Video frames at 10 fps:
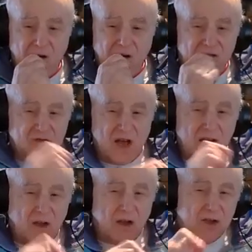is
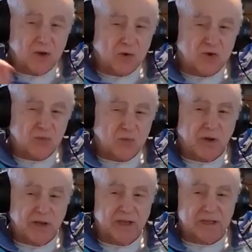not unusual
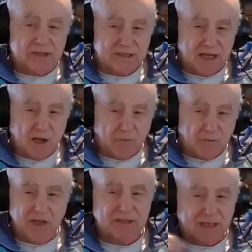in itself.
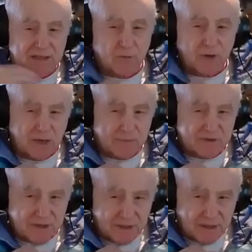At least that's the way I'm
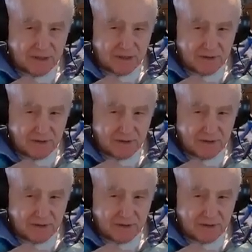seeing it.